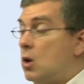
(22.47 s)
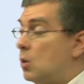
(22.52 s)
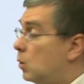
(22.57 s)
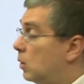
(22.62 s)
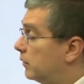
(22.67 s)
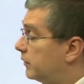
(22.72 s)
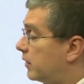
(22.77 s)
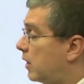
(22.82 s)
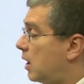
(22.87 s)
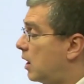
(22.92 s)

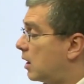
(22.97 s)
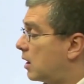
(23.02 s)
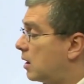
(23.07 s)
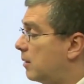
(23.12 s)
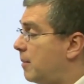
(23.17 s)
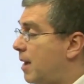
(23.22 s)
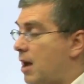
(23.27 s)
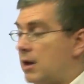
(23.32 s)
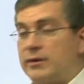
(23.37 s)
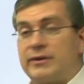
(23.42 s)
We'll talk
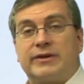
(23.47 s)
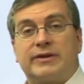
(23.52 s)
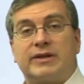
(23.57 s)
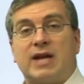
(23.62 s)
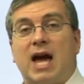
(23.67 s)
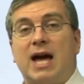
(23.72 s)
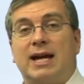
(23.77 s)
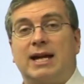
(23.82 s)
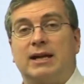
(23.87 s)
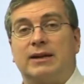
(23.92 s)
about
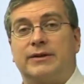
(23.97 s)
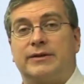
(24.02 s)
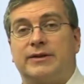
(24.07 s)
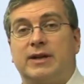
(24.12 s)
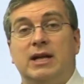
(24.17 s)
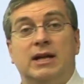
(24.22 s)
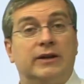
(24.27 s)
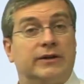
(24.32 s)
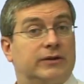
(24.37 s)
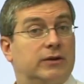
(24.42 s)

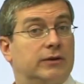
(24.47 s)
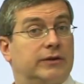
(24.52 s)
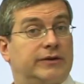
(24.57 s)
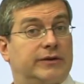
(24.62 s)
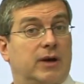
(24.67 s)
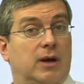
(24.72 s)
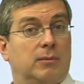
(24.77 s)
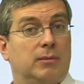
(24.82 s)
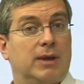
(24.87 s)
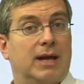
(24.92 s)
science. So
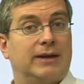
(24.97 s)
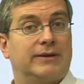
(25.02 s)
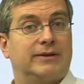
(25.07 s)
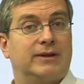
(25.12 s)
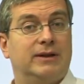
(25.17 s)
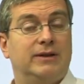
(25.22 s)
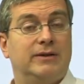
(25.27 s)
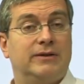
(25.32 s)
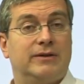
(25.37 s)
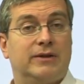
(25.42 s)
some
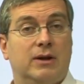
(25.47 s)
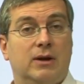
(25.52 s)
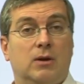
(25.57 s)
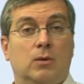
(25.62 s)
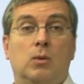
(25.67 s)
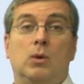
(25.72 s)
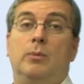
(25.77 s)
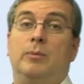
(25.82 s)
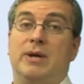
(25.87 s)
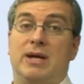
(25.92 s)
lessons
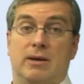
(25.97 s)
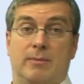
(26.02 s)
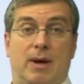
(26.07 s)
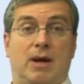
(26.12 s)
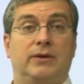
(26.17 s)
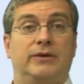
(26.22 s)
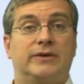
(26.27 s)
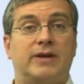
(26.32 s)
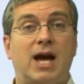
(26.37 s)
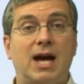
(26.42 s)
will be
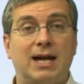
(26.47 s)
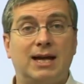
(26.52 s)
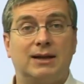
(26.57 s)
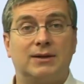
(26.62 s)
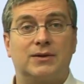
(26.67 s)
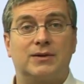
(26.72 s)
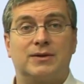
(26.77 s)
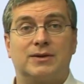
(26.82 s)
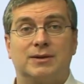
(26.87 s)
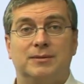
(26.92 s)
about
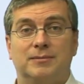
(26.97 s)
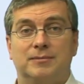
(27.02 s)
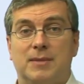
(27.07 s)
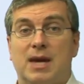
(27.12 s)
science.